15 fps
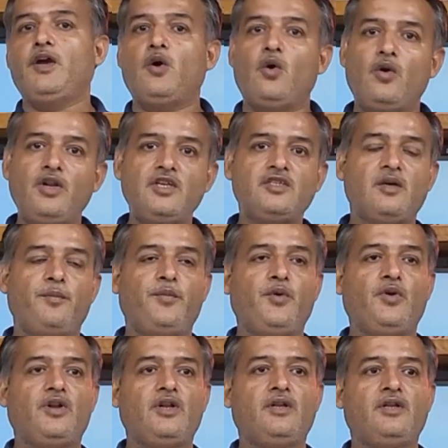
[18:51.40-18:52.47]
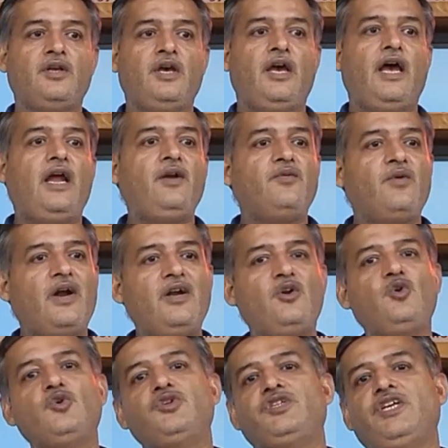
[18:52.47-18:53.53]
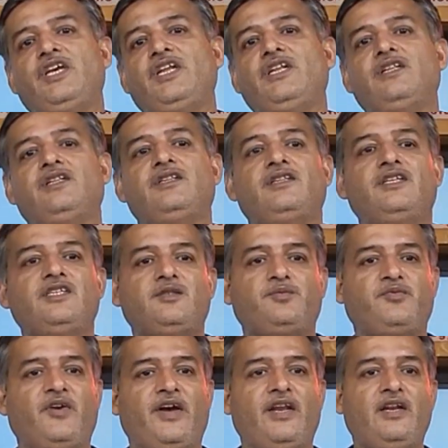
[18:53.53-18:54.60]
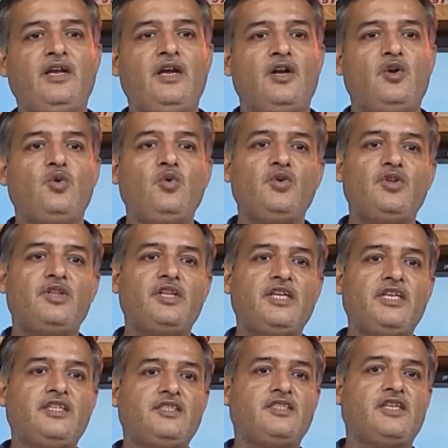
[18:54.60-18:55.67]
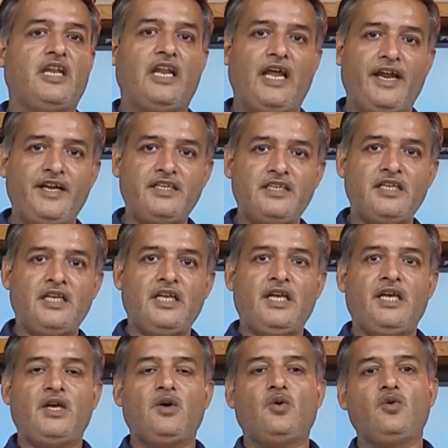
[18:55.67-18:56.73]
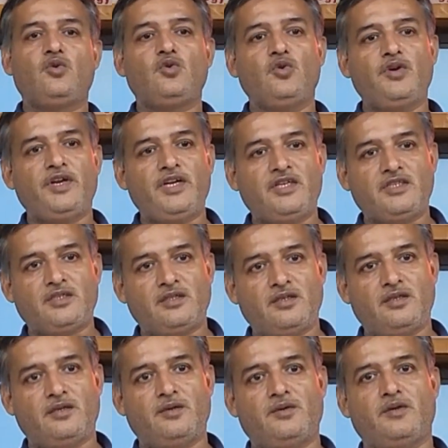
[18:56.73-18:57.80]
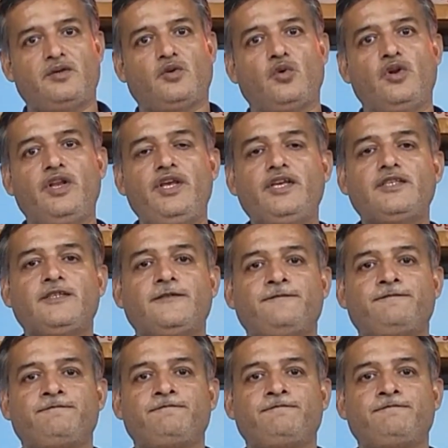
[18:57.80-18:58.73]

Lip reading: on his computer and want to share this file to its clients, to its colleagues.